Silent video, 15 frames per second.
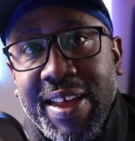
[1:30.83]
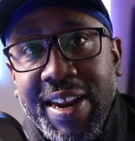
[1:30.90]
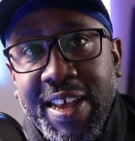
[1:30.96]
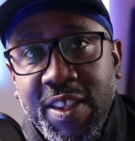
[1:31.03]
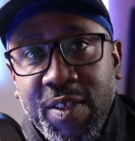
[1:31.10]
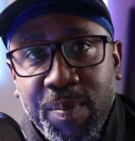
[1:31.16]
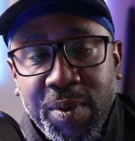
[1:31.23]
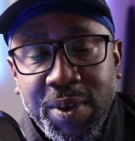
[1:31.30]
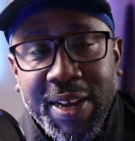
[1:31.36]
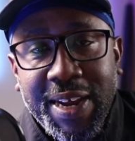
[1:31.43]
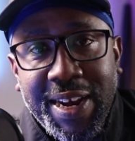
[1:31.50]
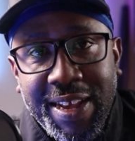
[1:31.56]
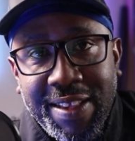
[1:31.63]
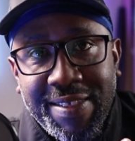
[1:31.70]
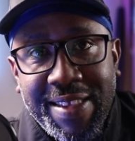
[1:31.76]
and he's
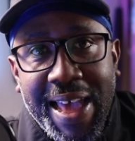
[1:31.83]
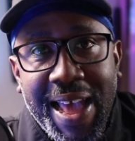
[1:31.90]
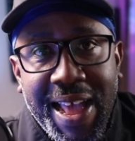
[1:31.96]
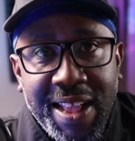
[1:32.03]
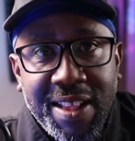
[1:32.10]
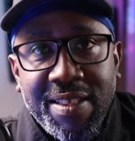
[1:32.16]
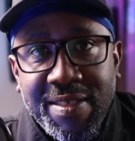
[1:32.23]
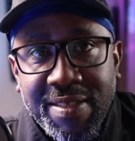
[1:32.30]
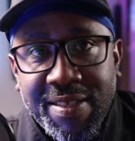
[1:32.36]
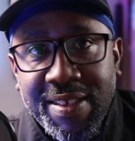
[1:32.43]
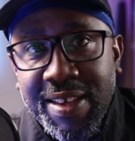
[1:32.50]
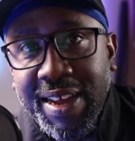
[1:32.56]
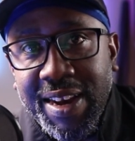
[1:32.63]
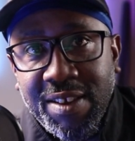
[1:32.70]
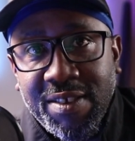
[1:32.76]
putting his hands
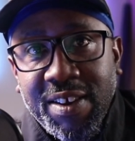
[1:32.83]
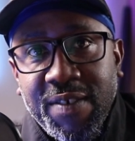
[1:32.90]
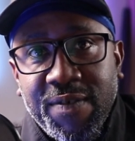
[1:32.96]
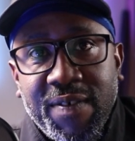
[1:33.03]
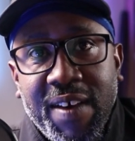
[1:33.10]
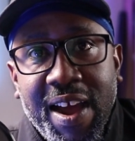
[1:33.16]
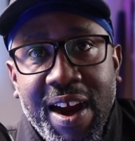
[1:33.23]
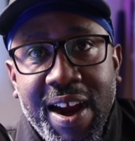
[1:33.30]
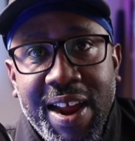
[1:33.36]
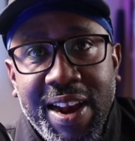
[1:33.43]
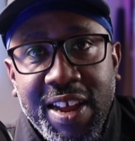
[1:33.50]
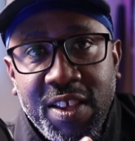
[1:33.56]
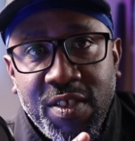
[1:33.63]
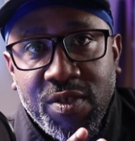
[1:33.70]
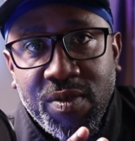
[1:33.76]
into the fire
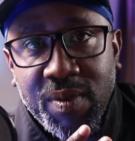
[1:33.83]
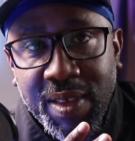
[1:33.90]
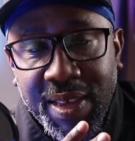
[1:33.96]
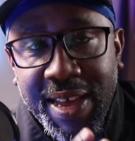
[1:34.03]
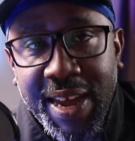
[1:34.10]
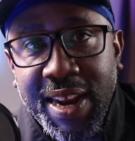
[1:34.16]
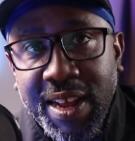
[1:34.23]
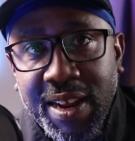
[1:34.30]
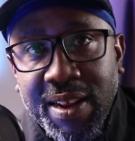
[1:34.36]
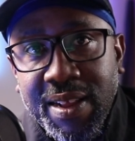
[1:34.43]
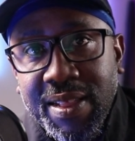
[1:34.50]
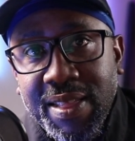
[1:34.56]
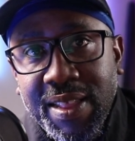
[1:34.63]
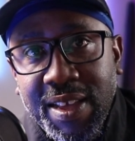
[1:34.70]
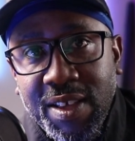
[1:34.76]
and he's
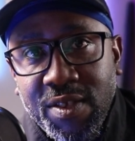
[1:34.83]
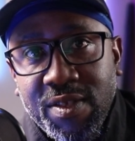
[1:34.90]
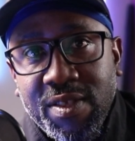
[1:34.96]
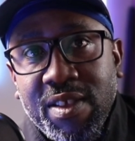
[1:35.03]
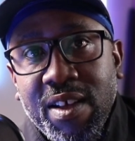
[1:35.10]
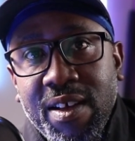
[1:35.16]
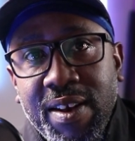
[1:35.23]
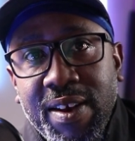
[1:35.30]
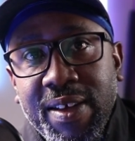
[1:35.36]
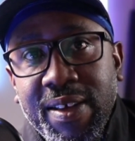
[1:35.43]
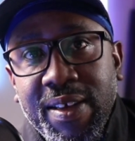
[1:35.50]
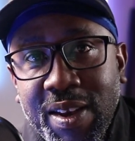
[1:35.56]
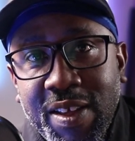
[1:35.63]
getting things done,